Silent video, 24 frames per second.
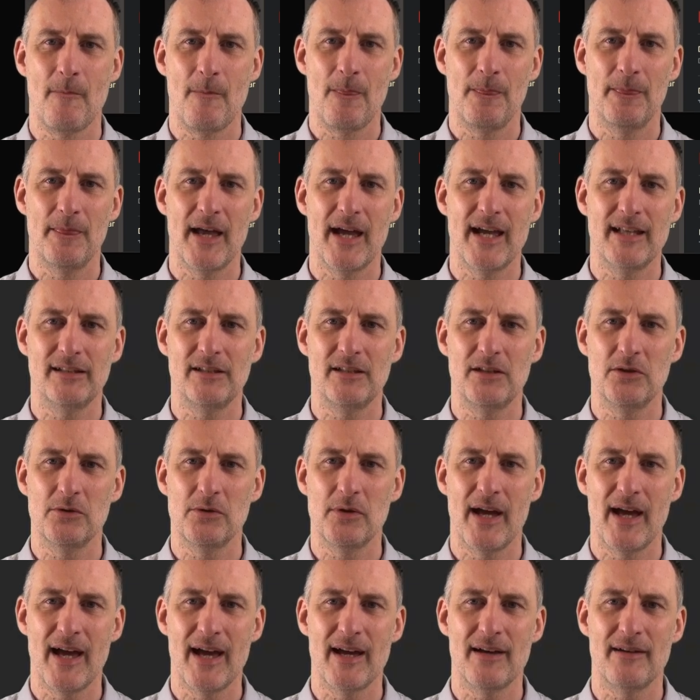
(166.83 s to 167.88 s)
Then you
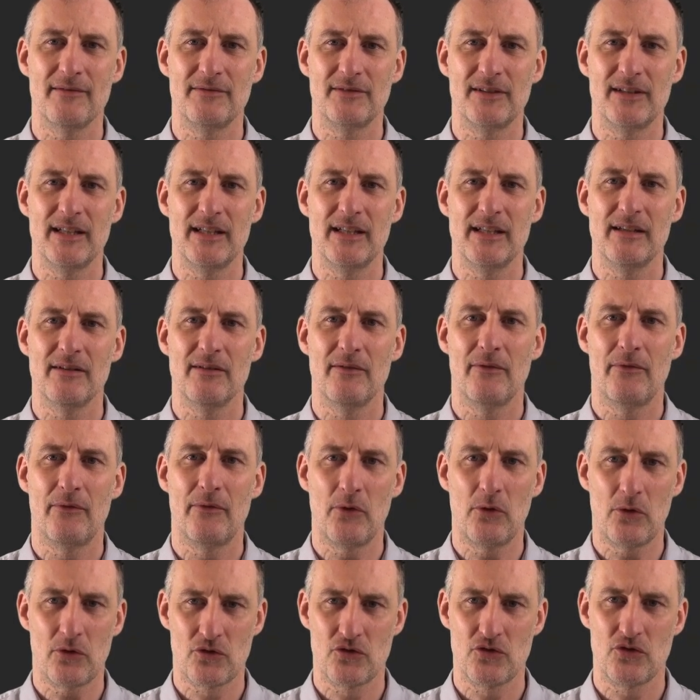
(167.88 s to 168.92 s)
have the
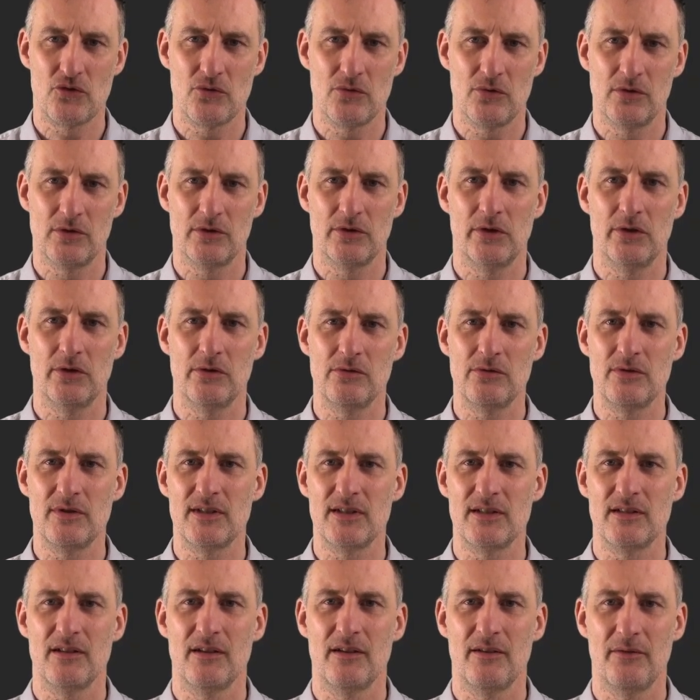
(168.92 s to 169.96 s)
virtual
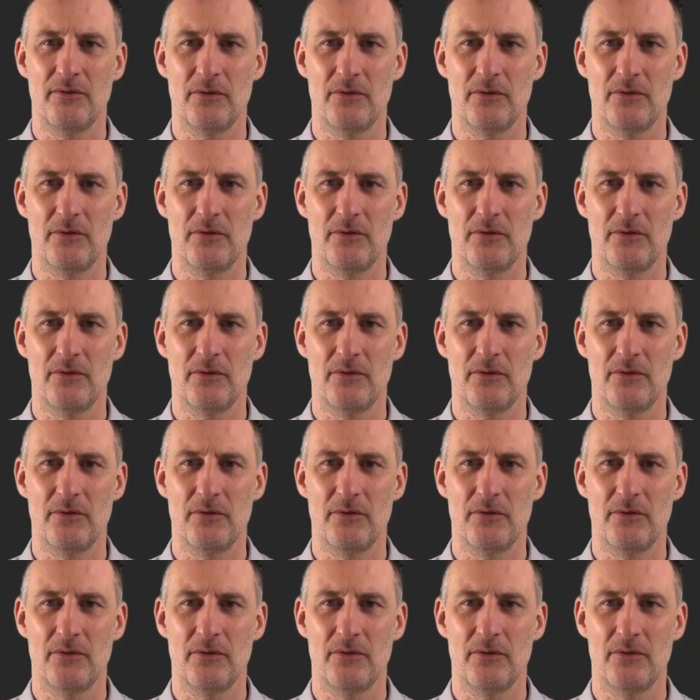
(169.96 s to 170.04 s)
nodes.